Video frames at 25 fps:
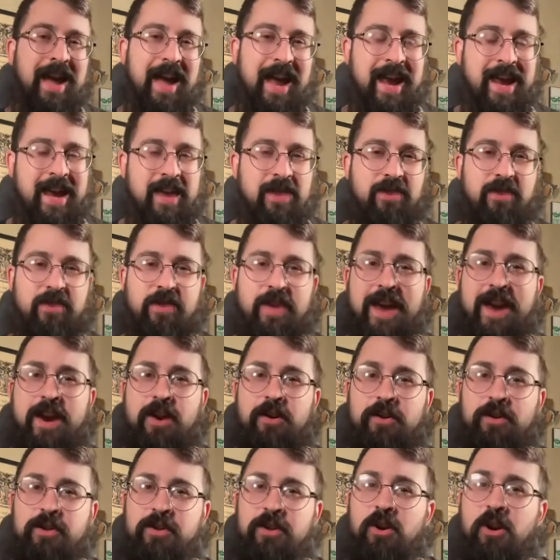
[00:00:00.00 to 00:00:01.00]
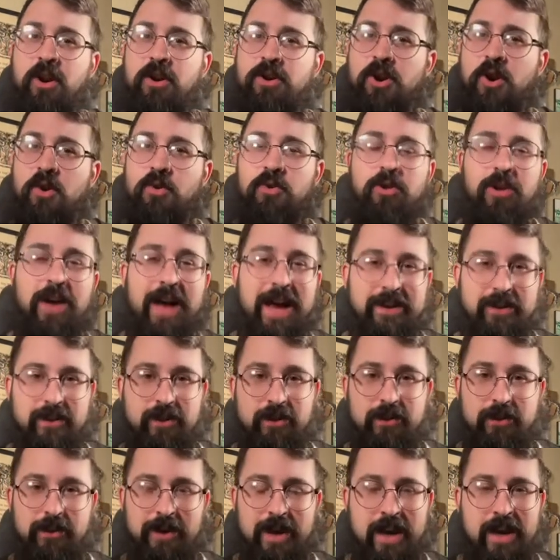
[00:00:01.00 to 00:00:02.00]
And theirs, there are no
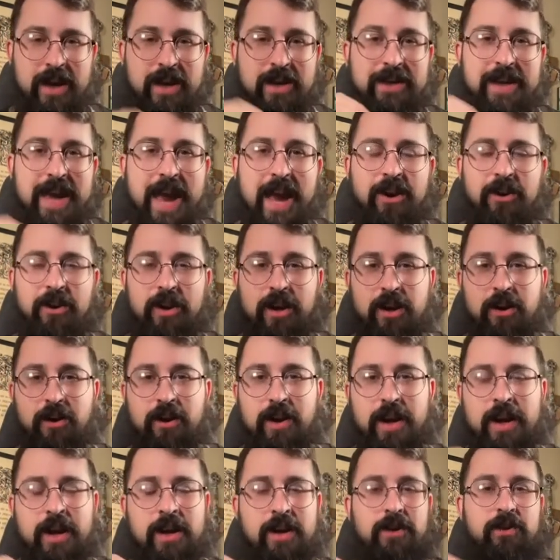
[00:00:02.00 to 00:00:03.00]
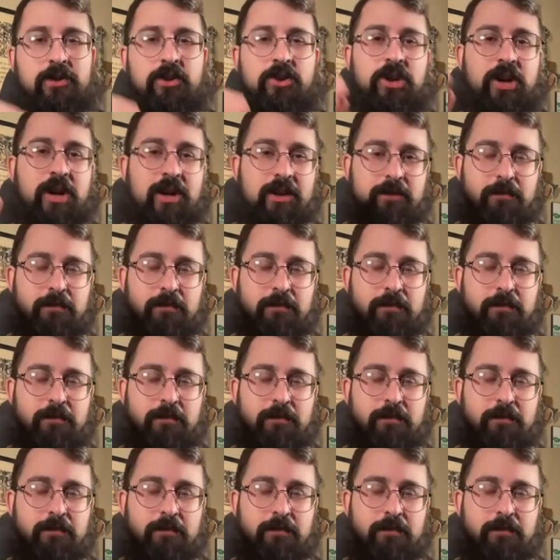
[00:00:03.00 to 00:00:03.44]
classes. And in Dagorhir, it is just